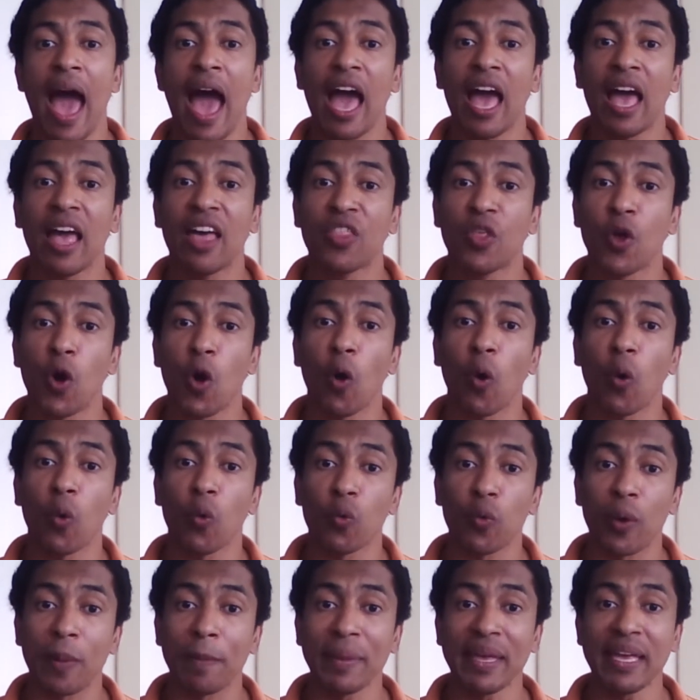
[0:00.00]
The
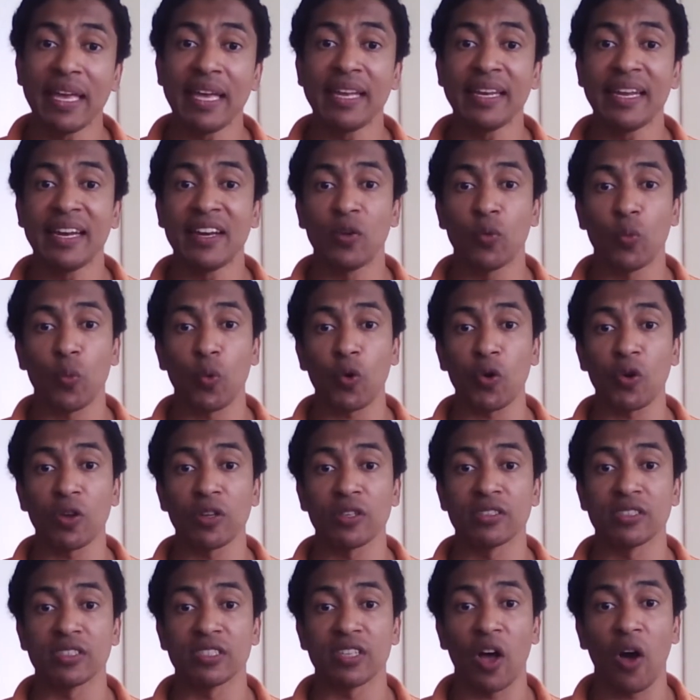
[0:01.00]
repeated
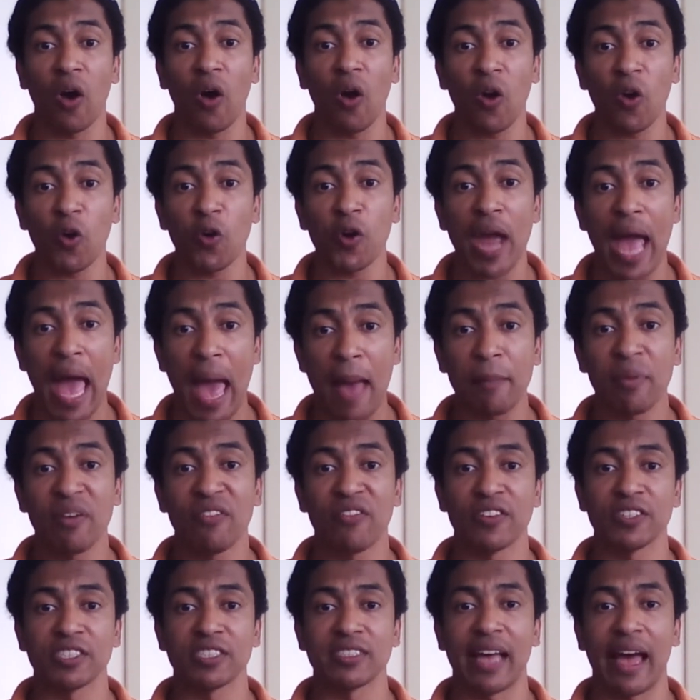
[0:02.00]
words are
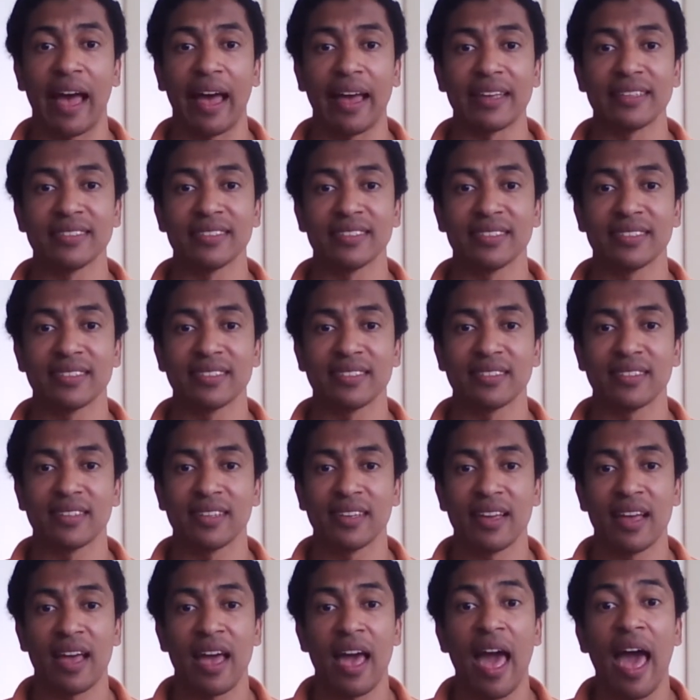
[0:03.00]
emphasized.
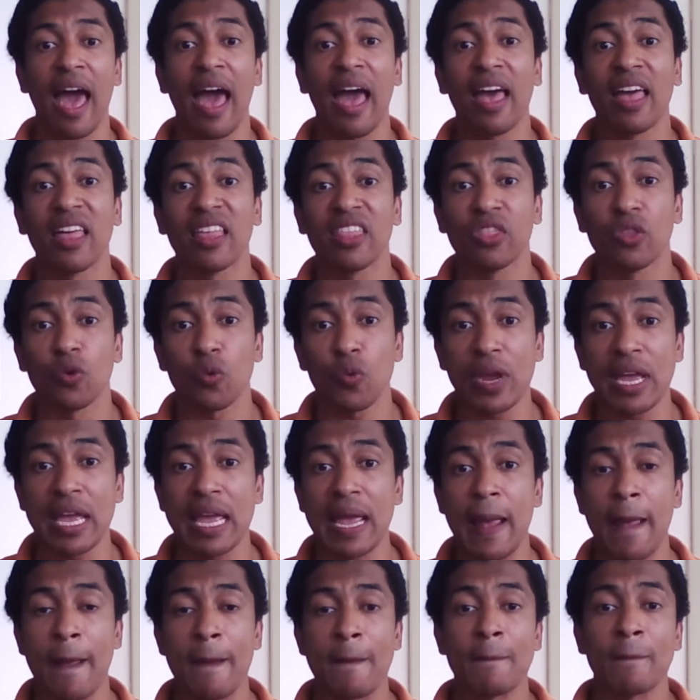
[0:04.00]

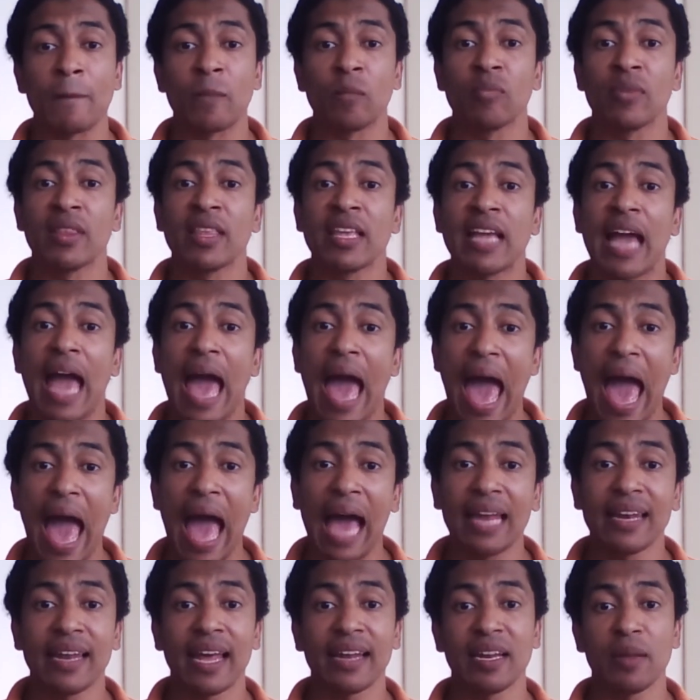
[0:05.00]
3.
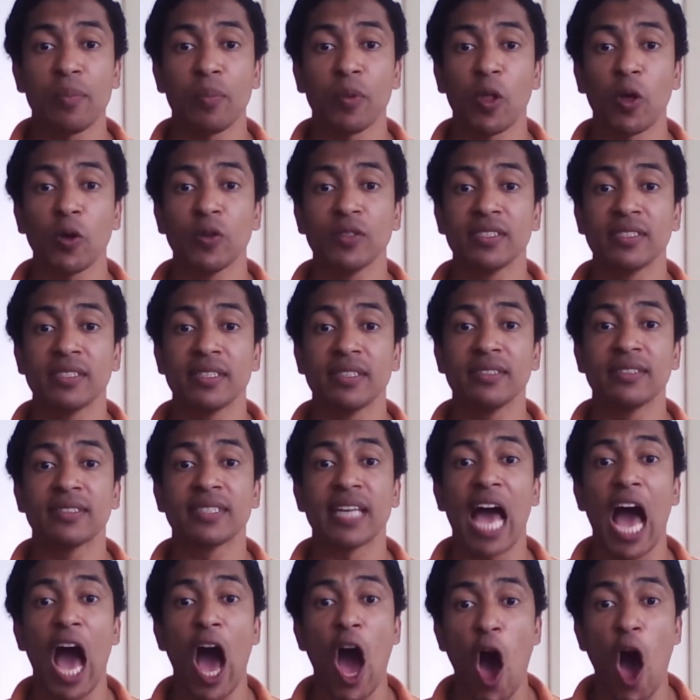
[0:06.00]
Anadiplosis
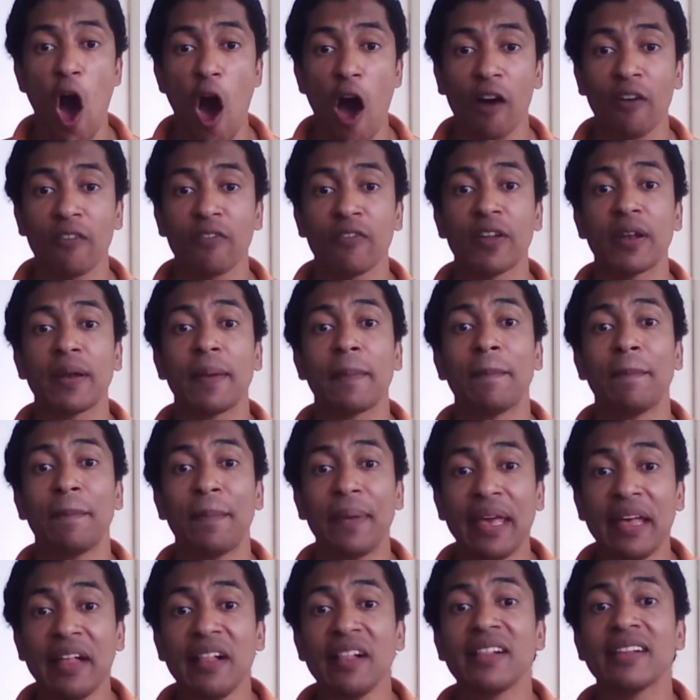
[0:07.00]
often
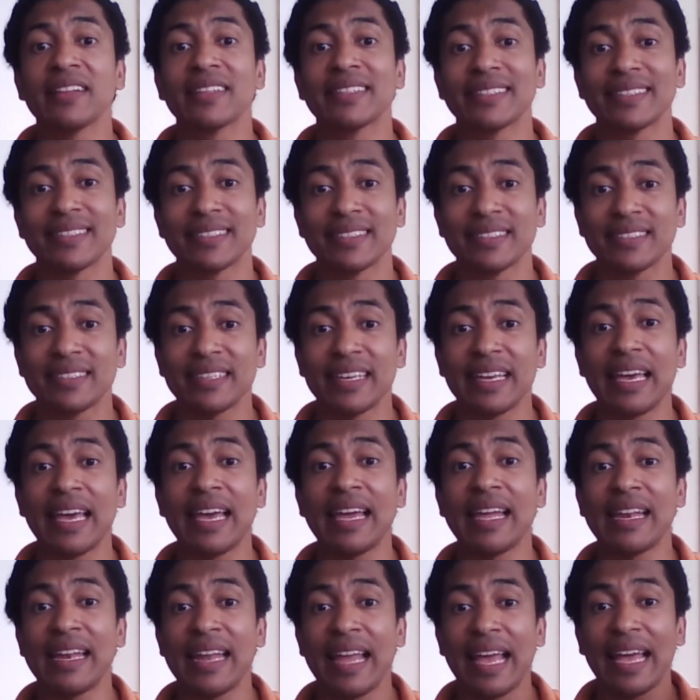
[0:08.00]
builds
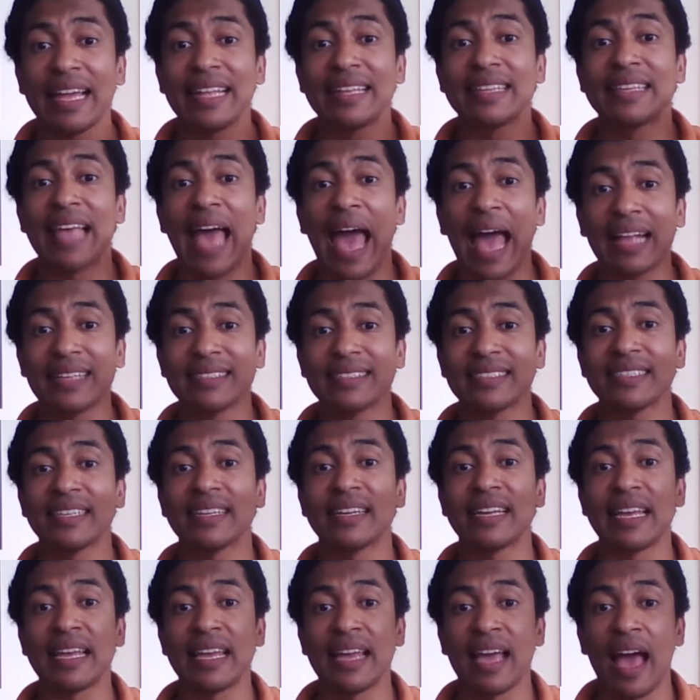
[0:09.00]
in
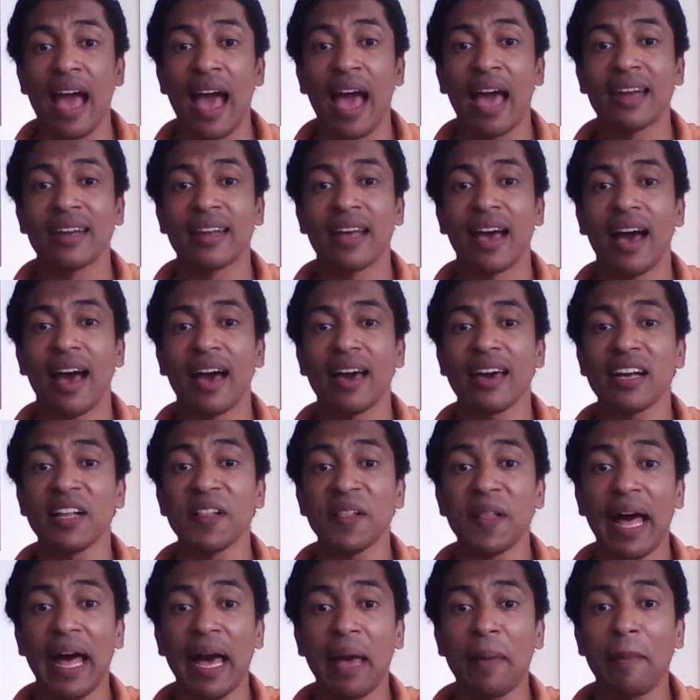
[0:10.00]
intensity to a
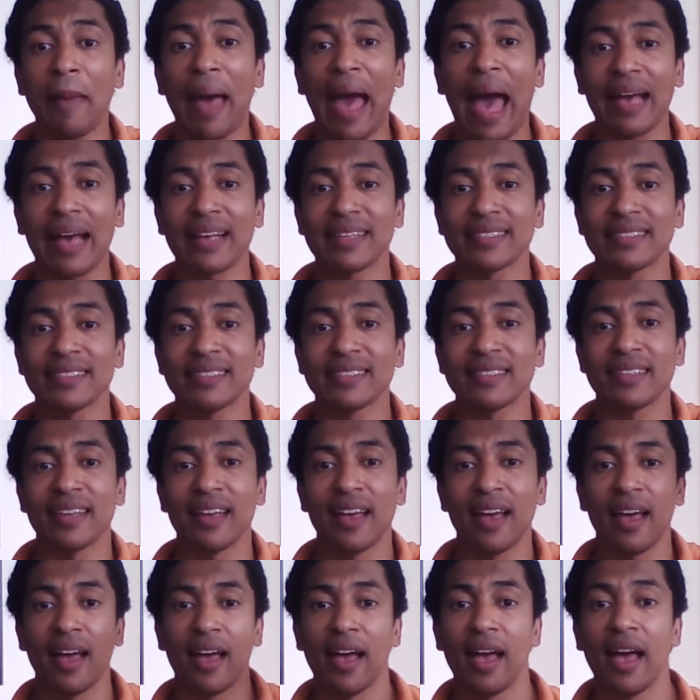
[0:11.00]
climax.
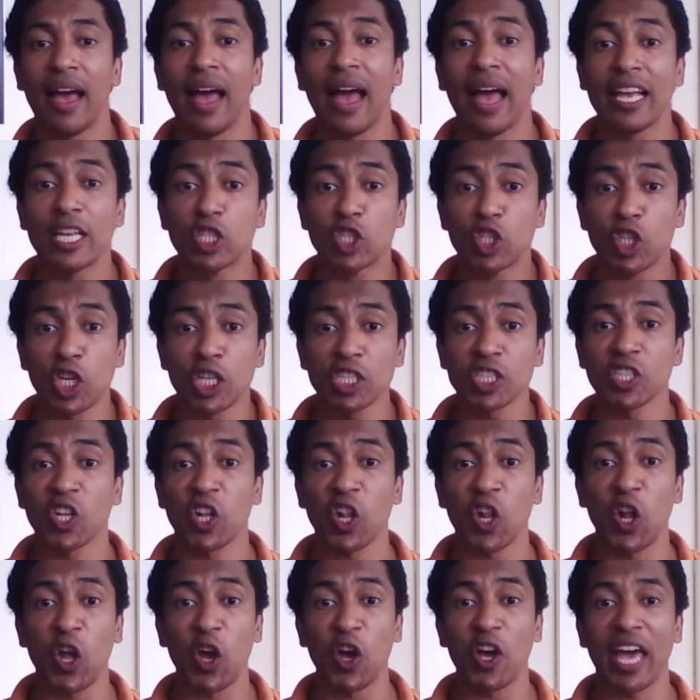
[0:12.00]
Just
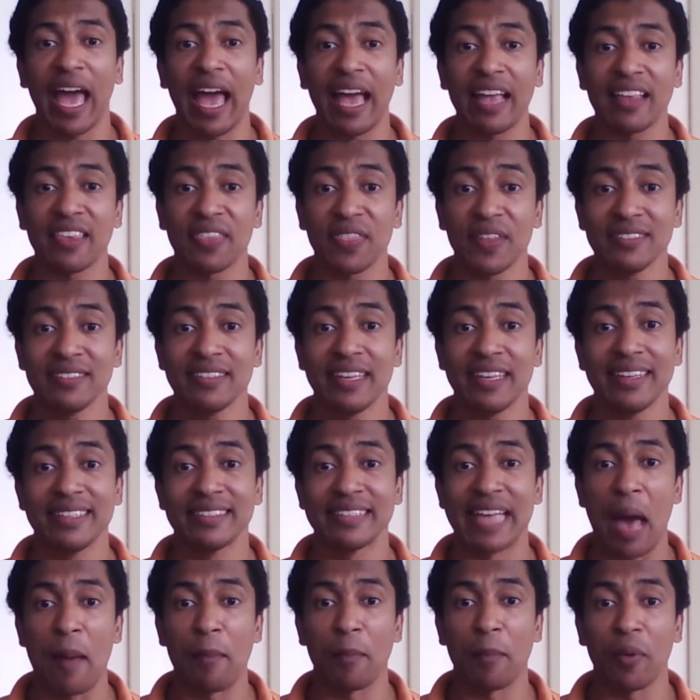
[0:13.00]
look at this
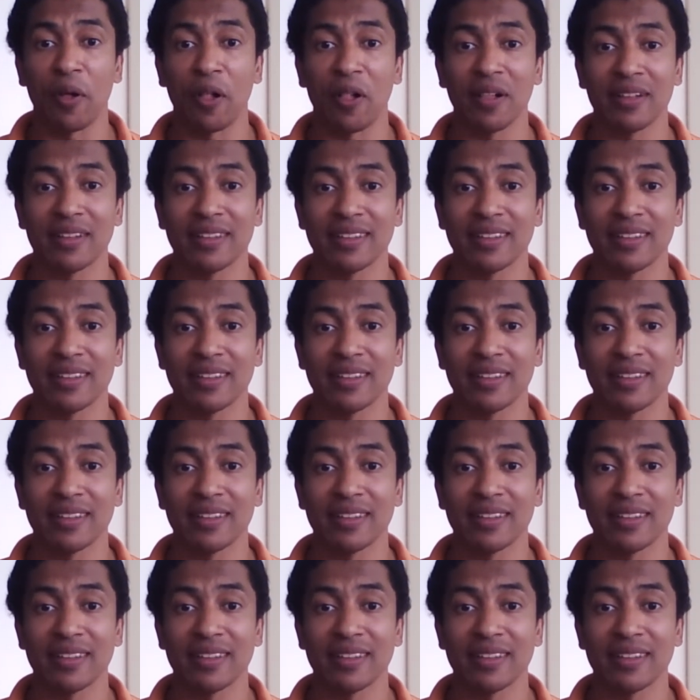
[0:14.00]
example.